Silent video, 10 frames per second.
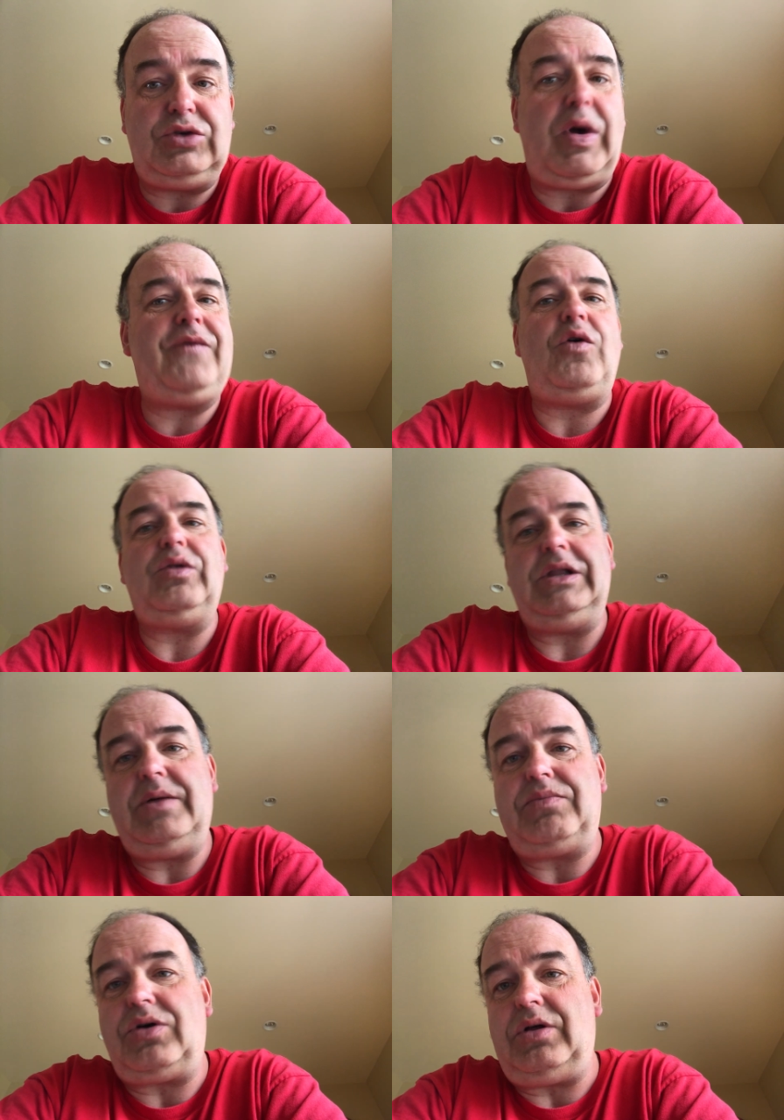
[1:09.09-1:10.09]
Do I vote
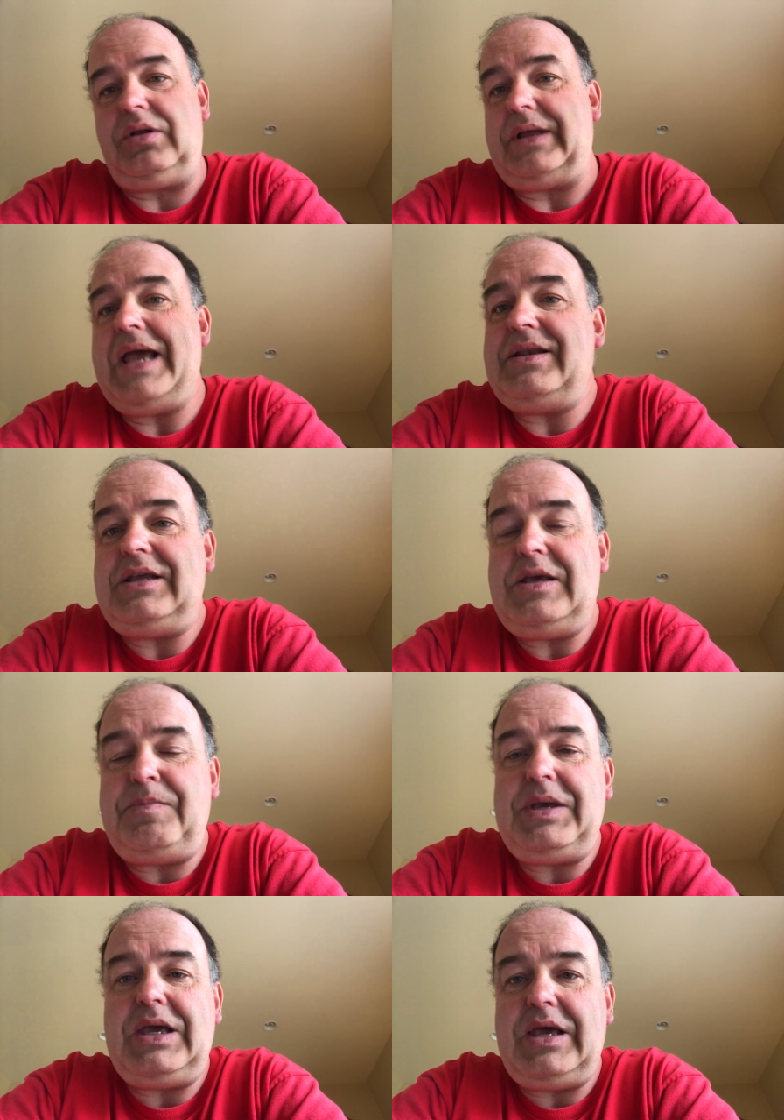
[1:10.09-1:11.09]
Liberal,
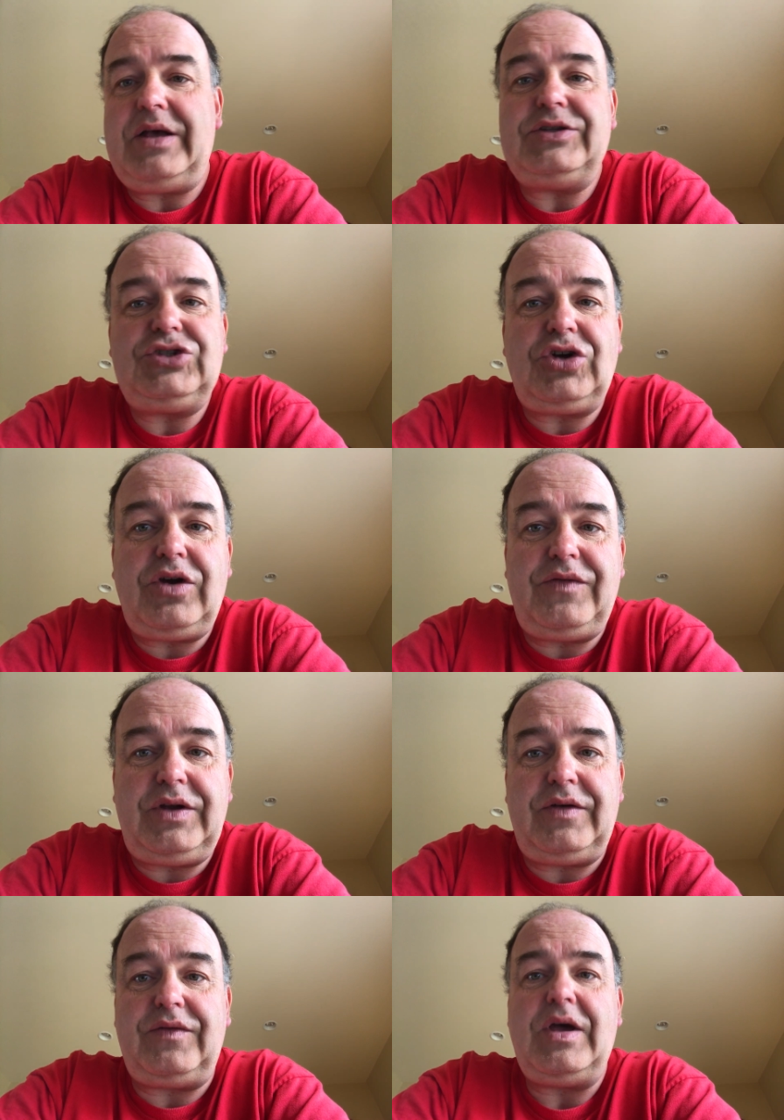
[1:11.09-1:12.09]
NDP,
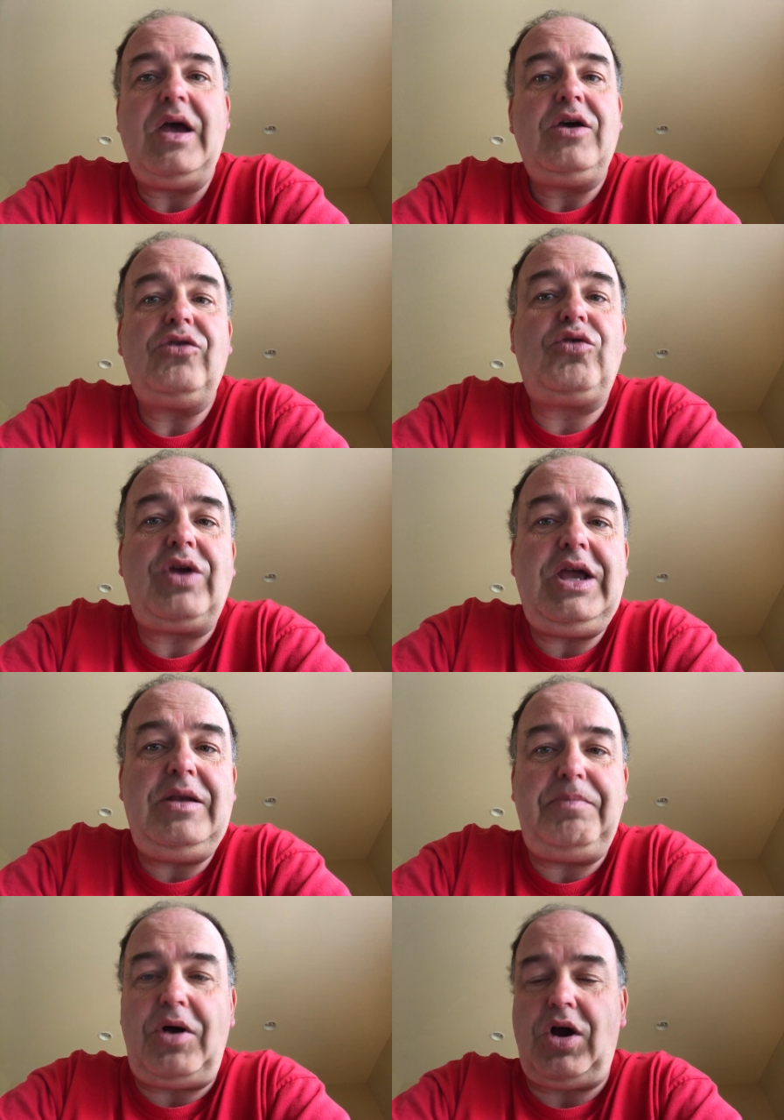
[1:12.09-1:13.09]
Conservative, the
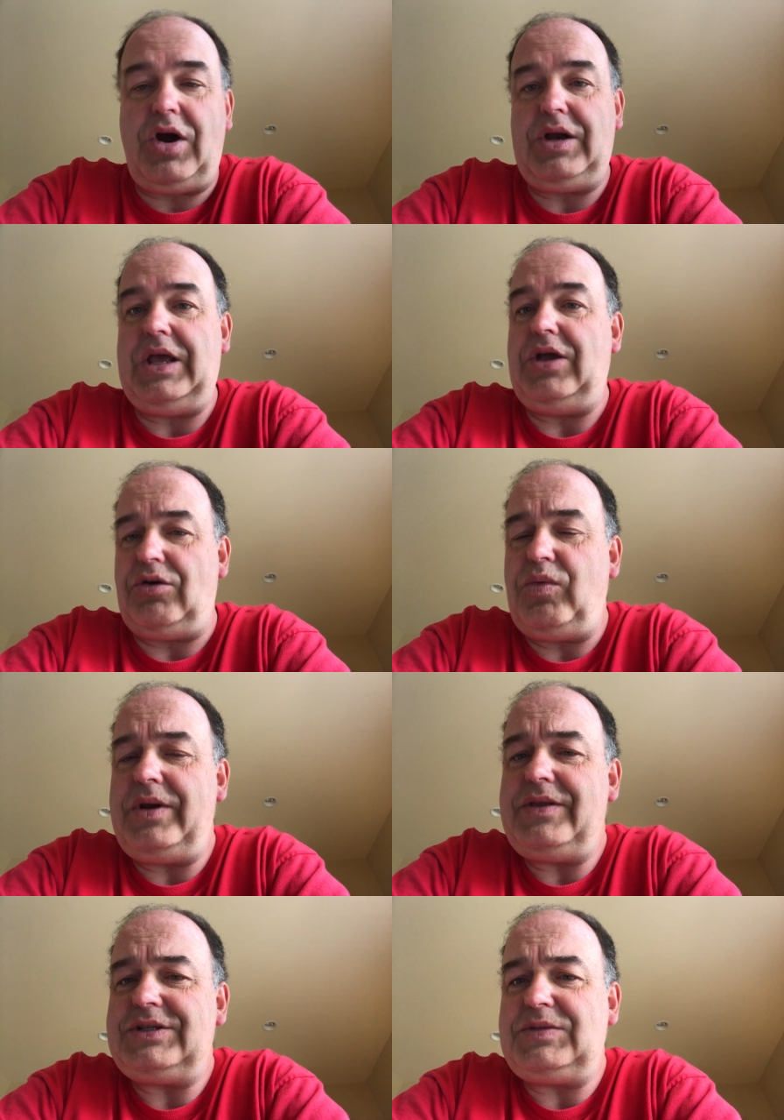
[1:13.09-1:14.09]
Green Party, or
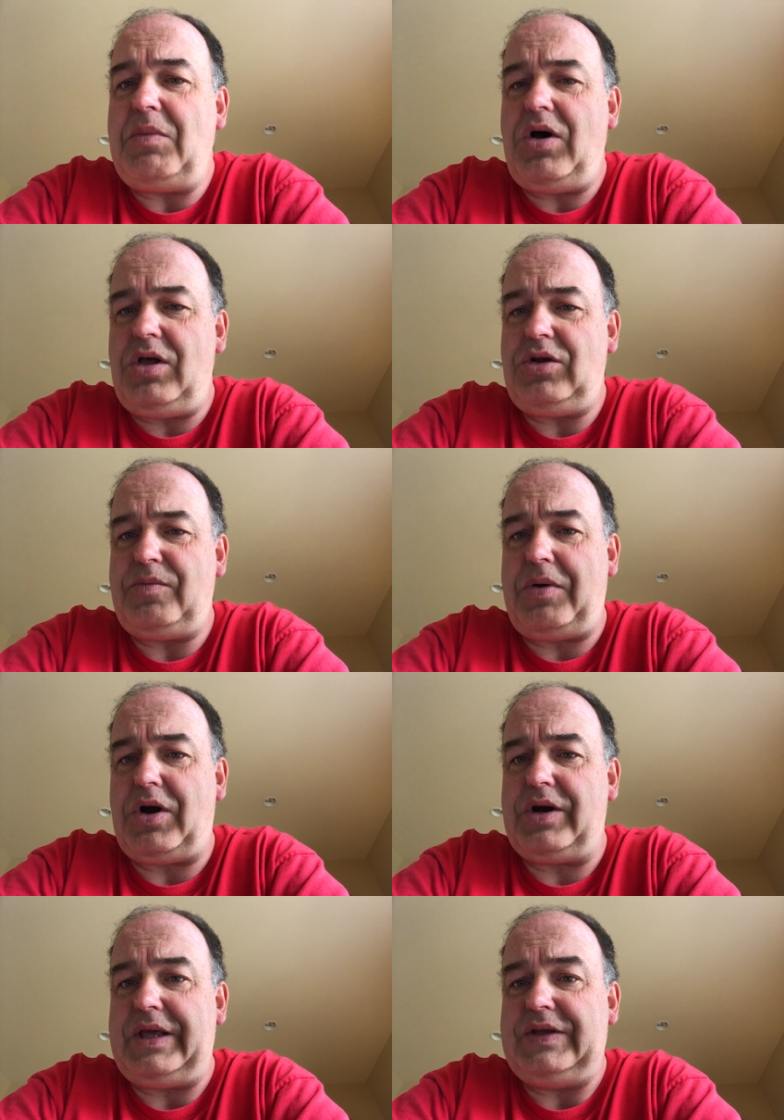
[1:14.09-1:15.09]
one of the smaller
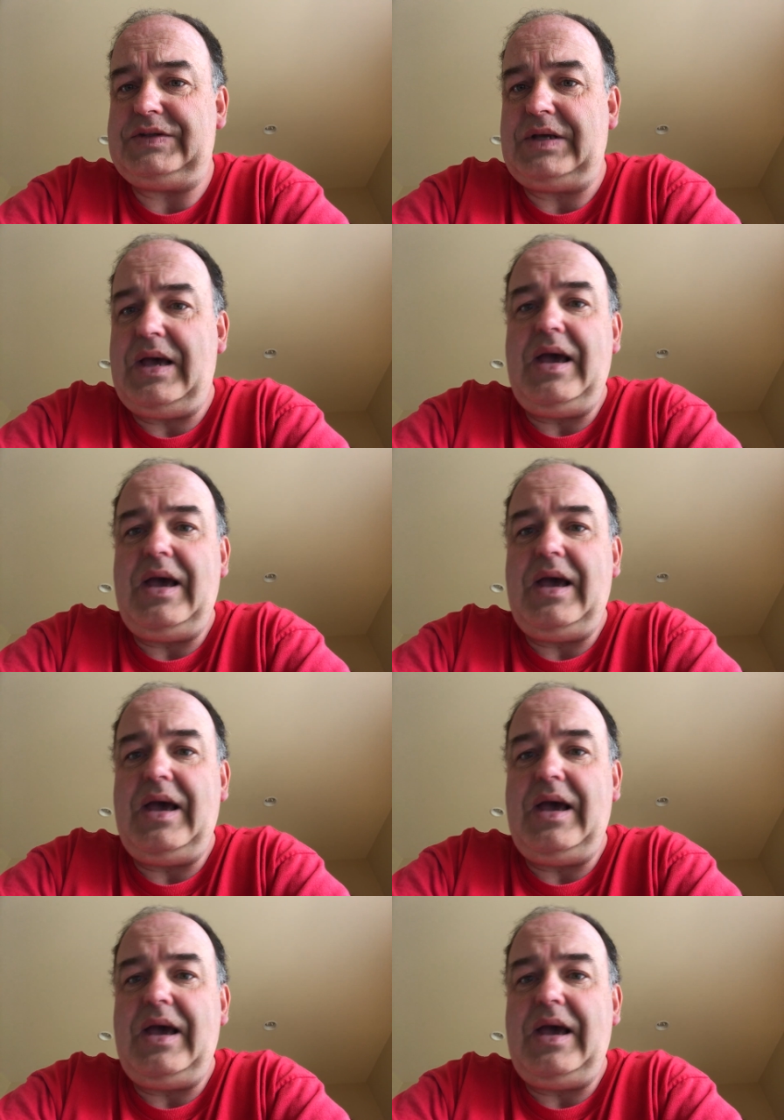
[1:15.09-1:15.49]
parties?